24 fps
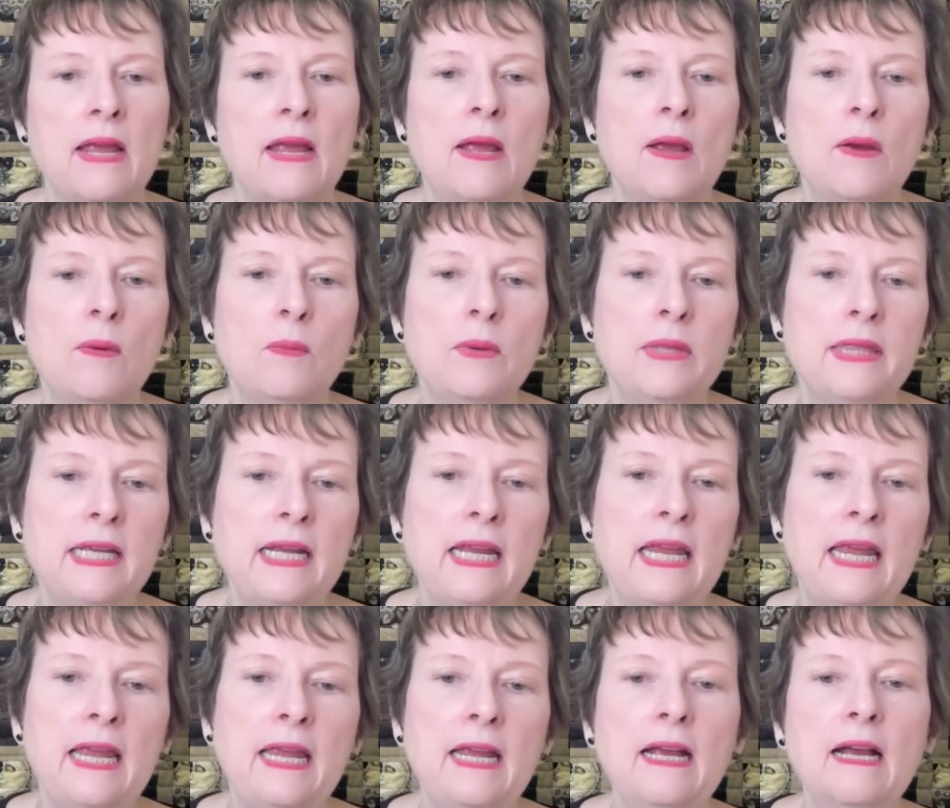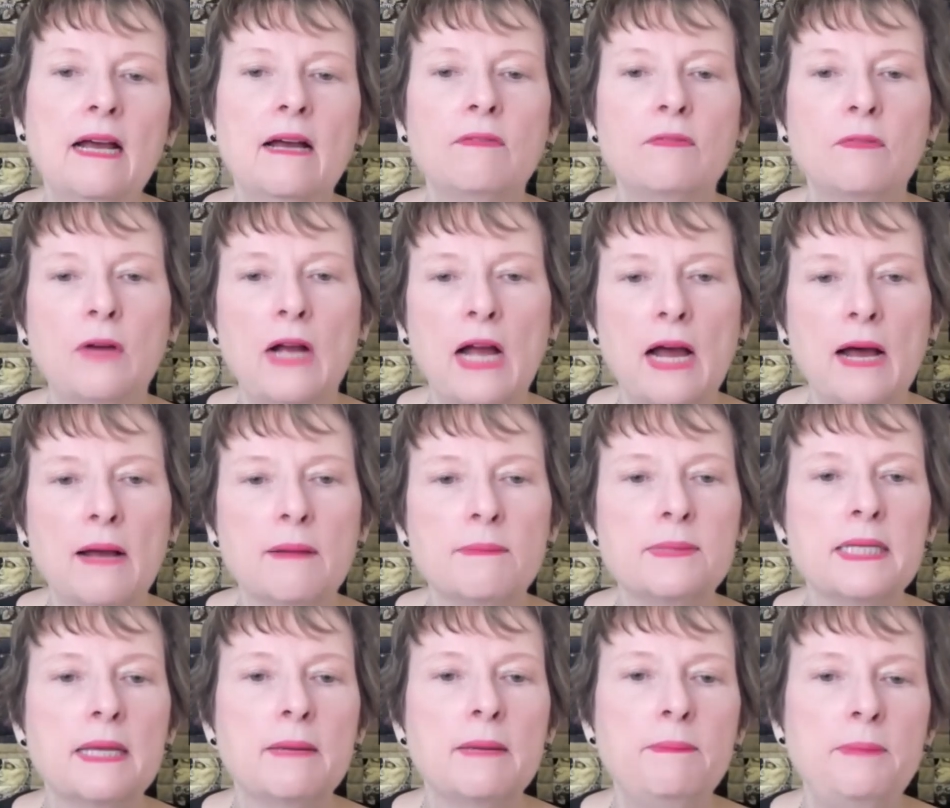When the King of
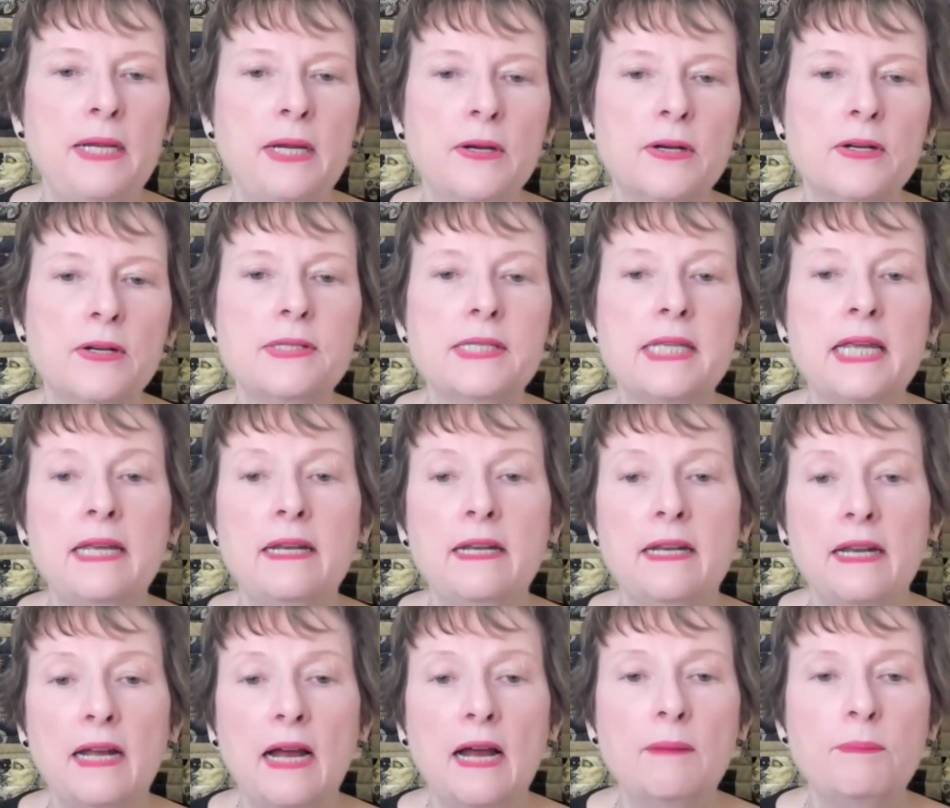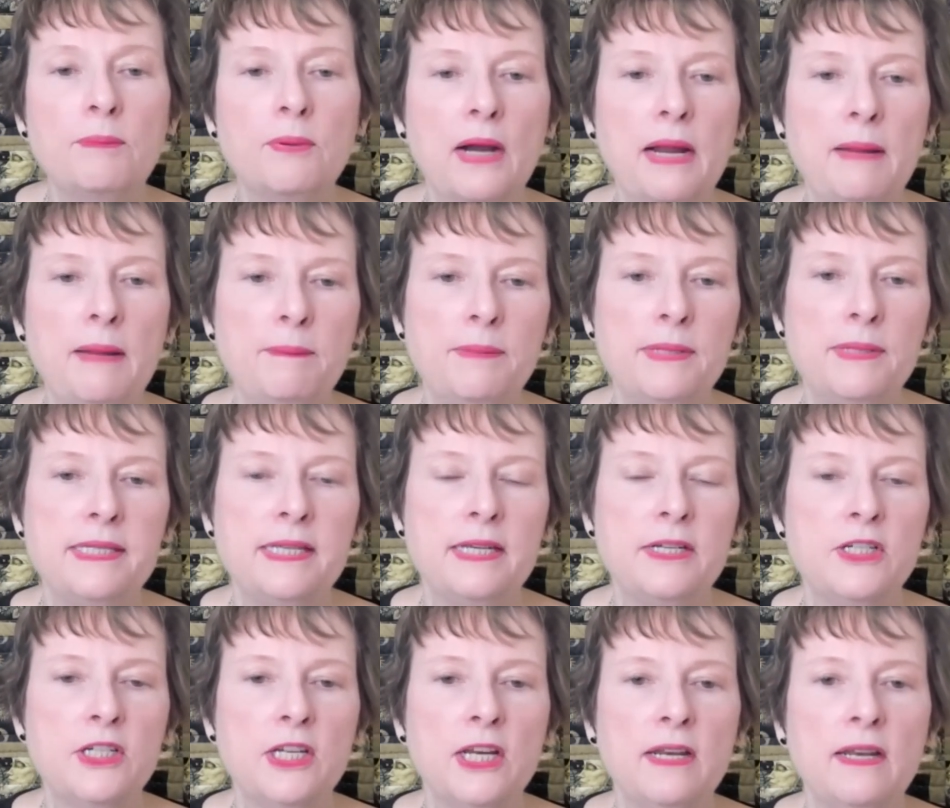Cups appears in an upright
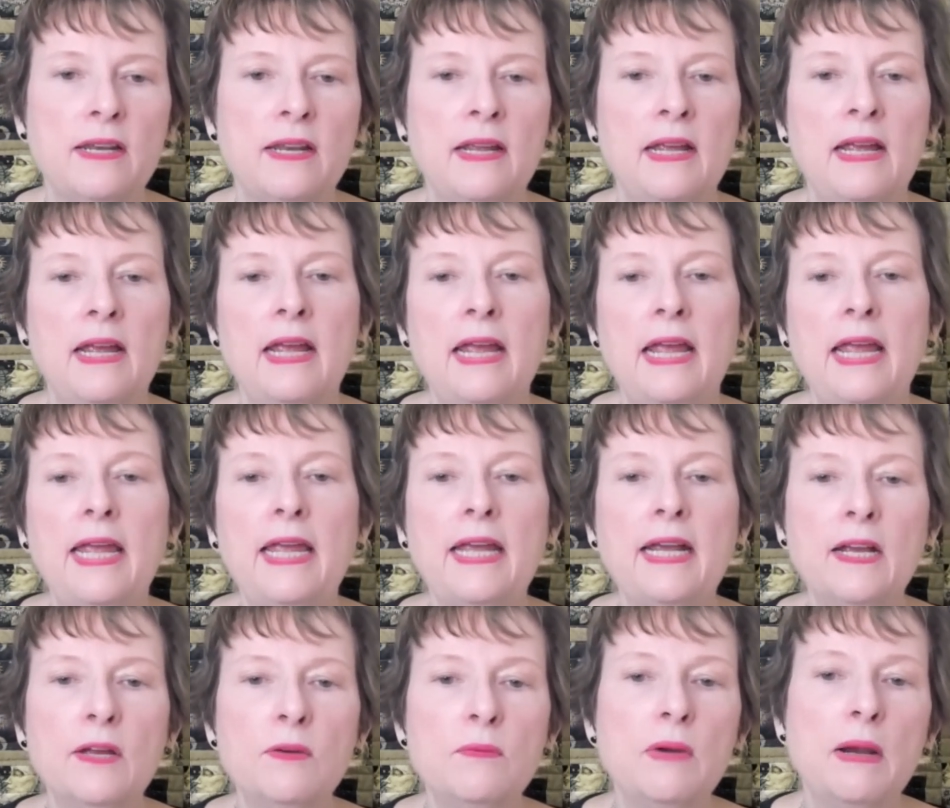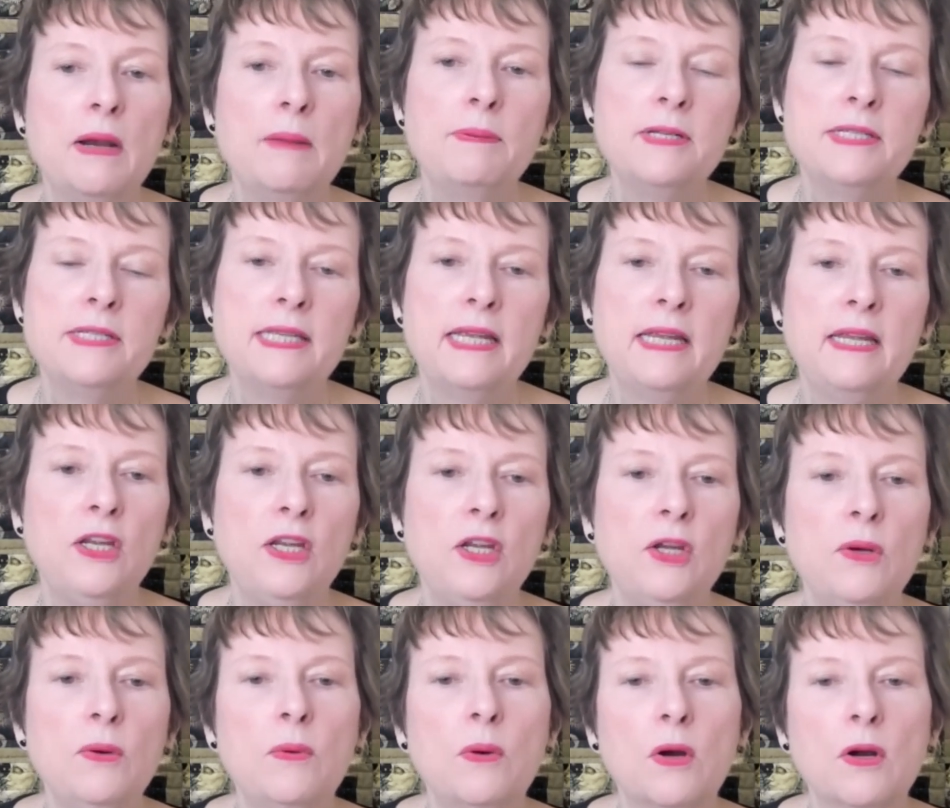position, it can represent
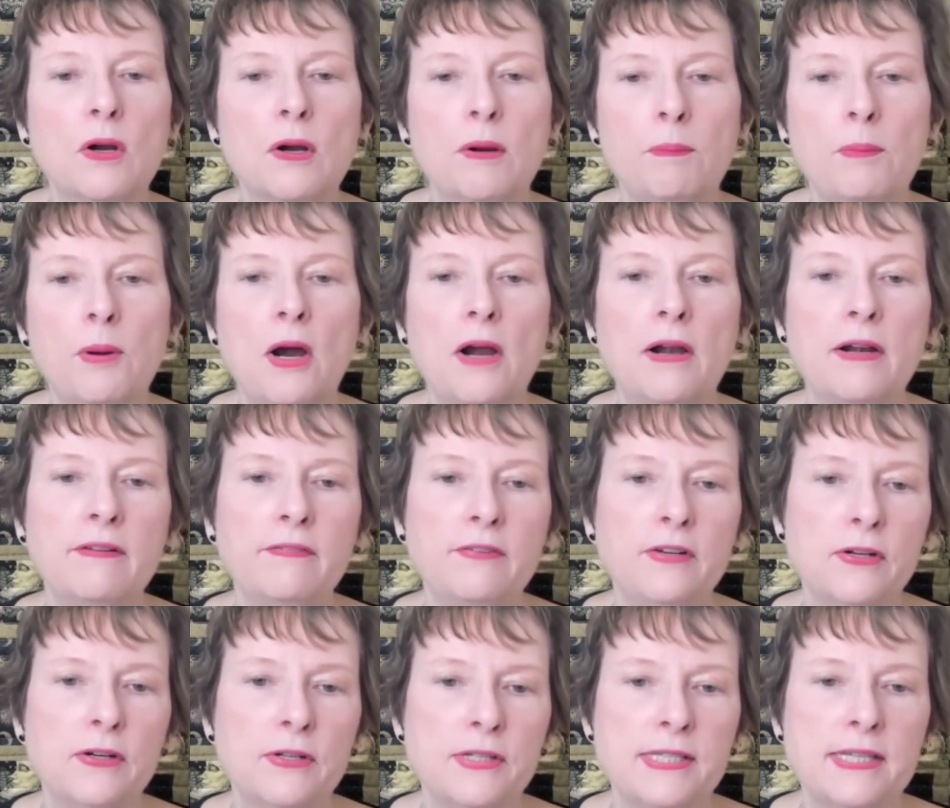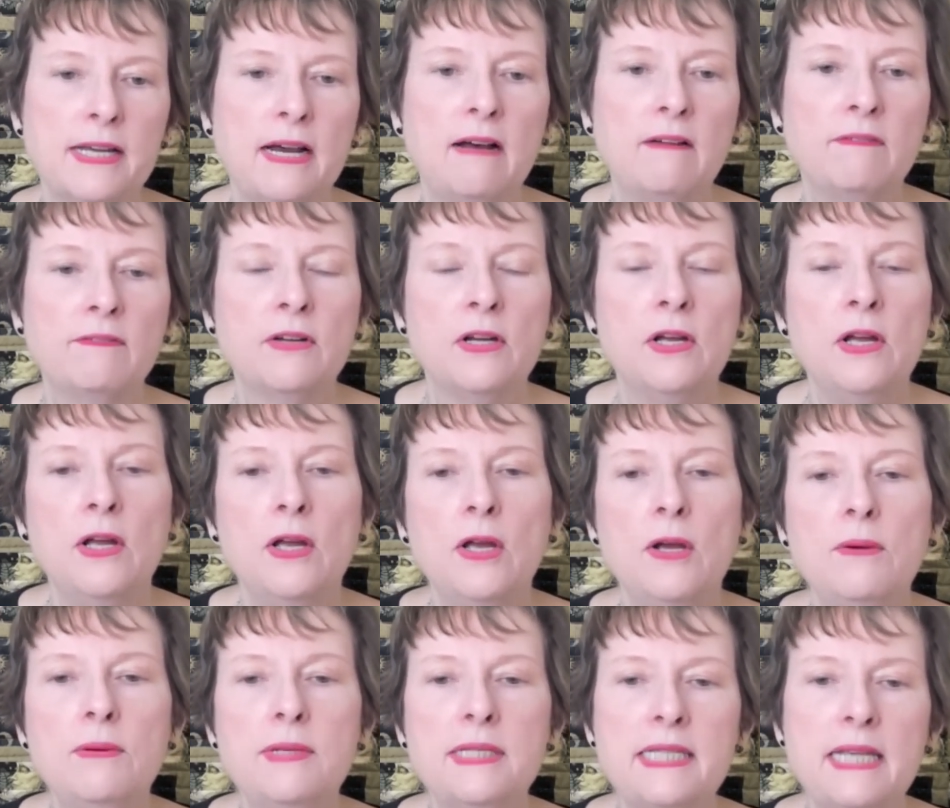you or a part of yourself
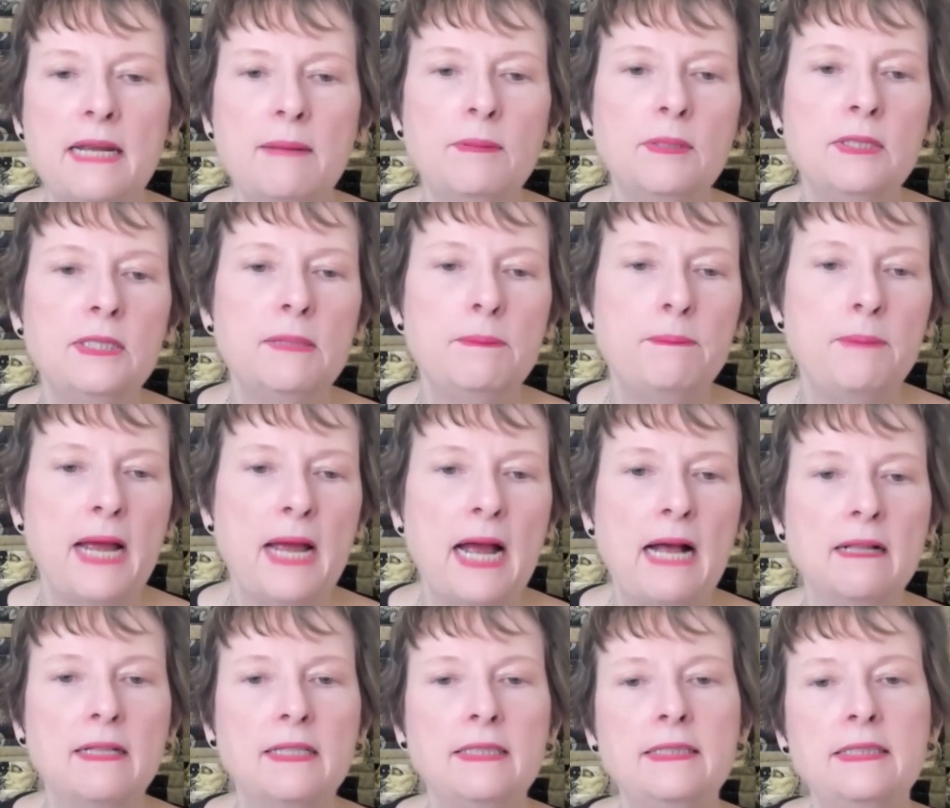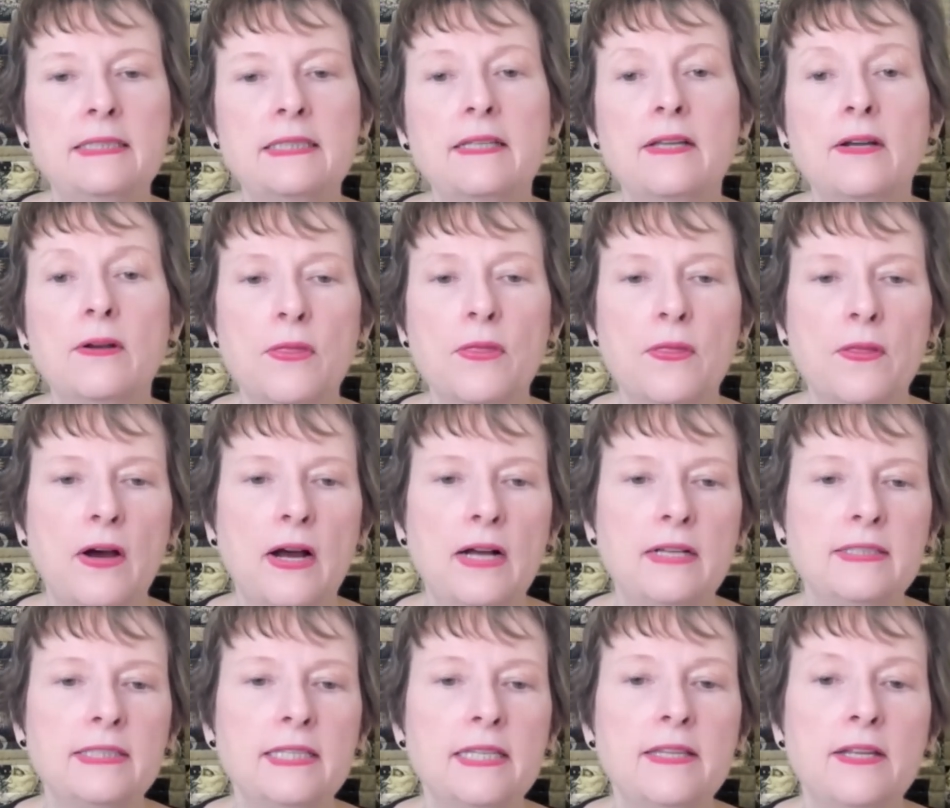who is able to balance their
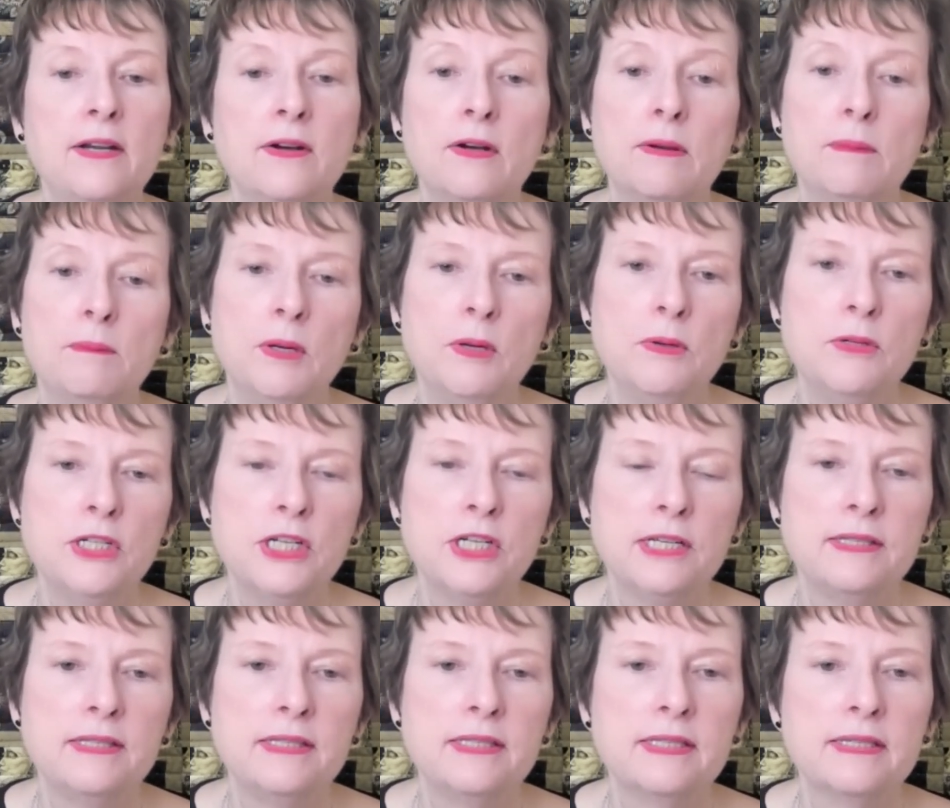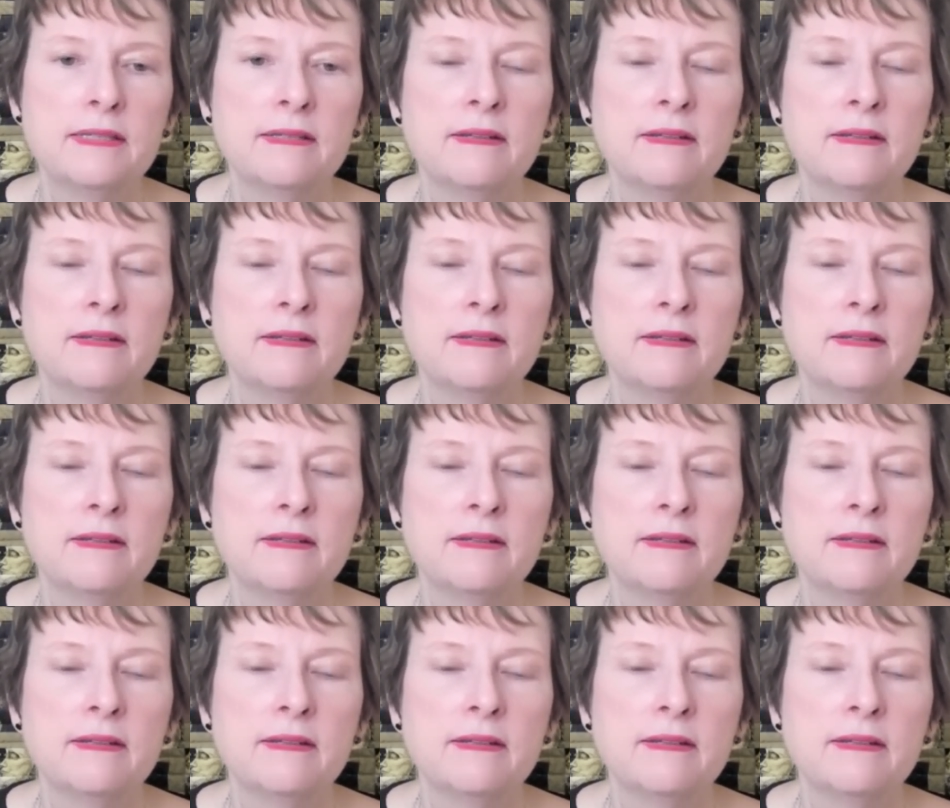thoughts and their emotions.